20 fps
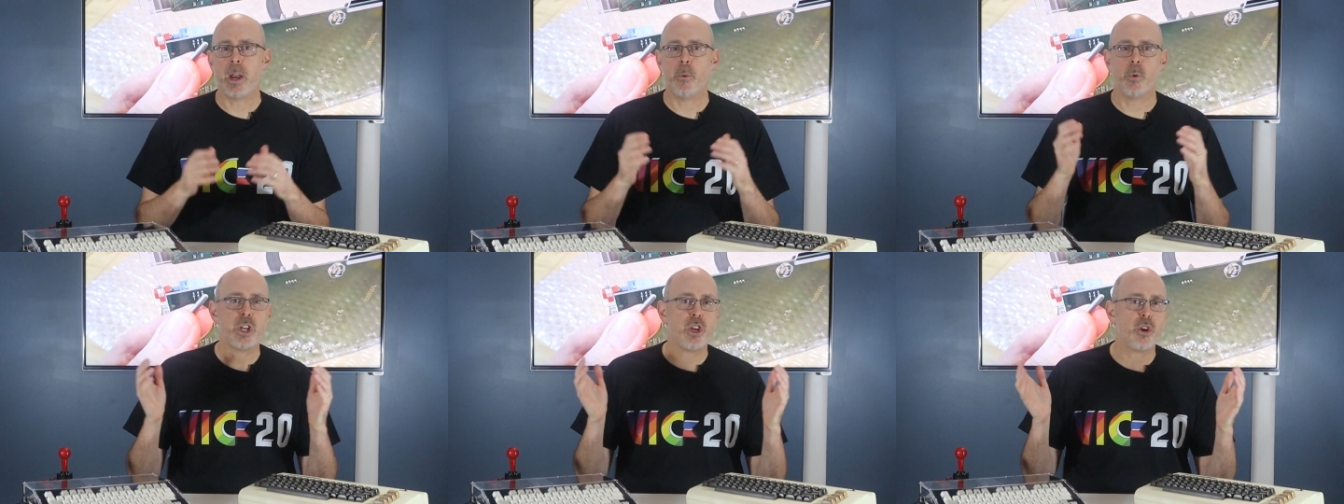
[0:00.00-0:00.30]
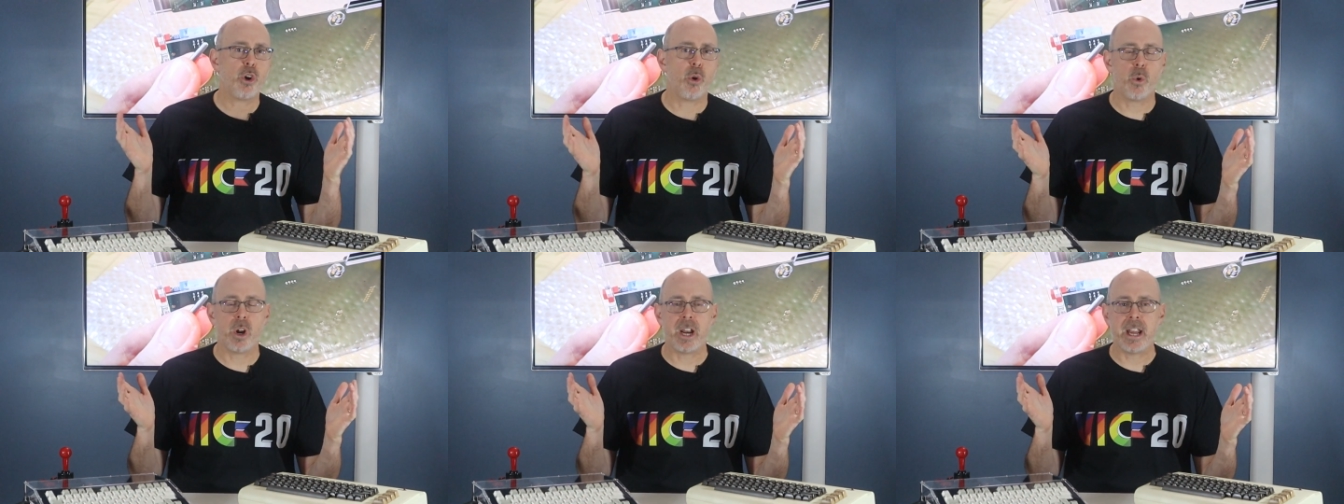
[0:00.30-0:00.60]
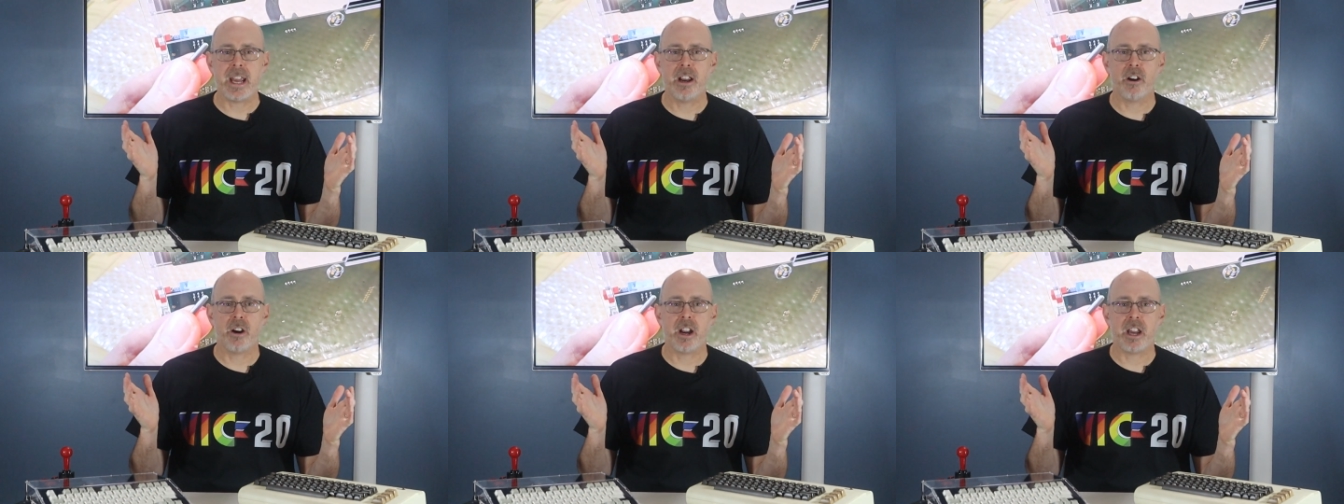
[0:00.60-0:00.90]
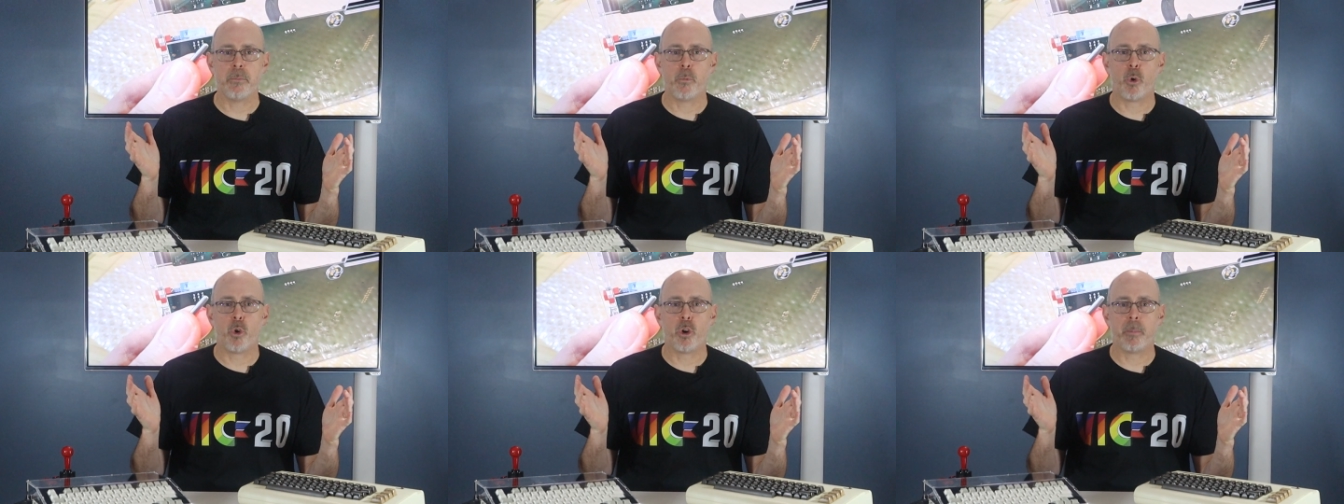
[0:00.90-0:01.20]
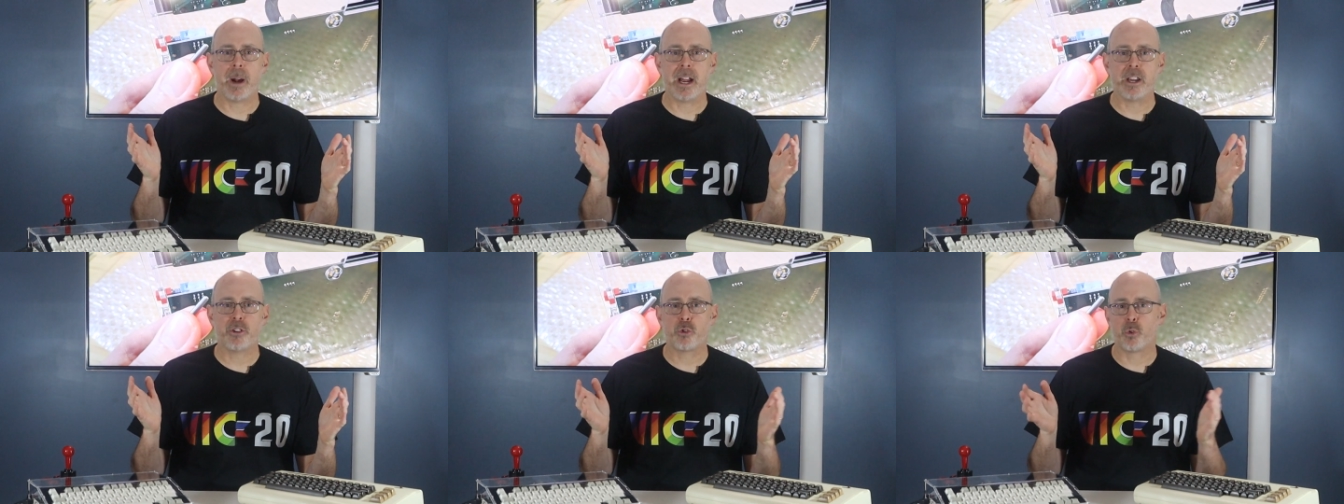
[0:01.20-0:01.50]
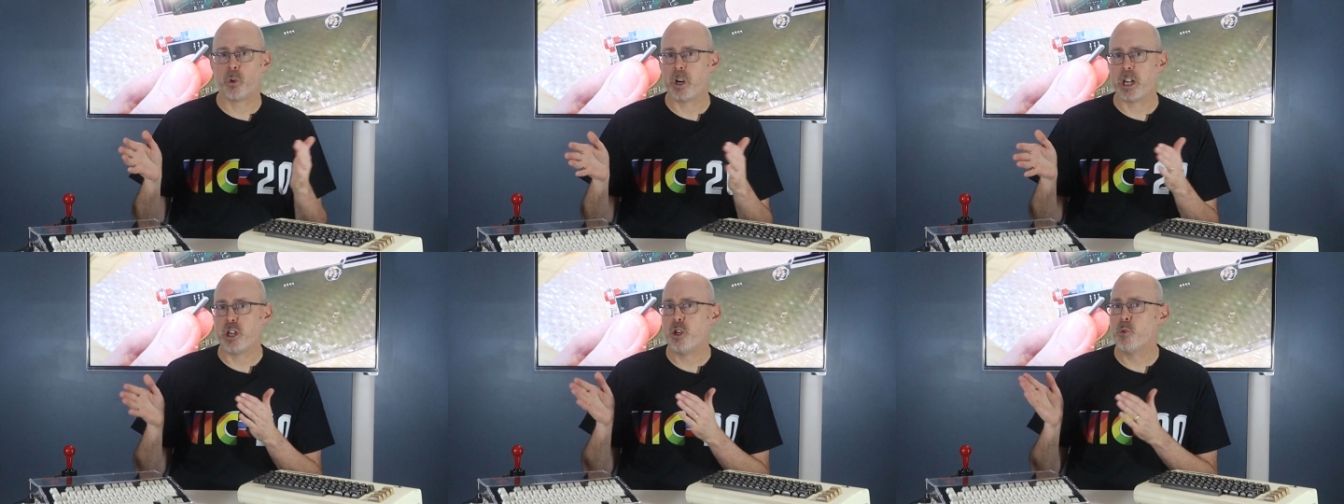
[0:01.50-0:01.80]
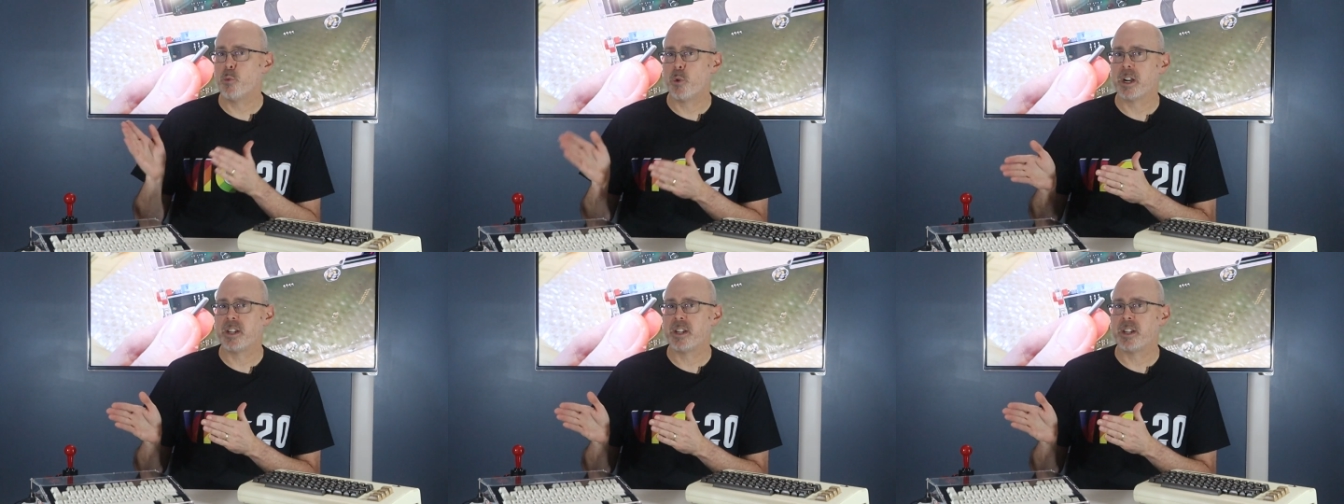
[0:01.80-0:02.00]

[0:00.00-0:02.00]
Okay, well, you don't want to hear any more of my story.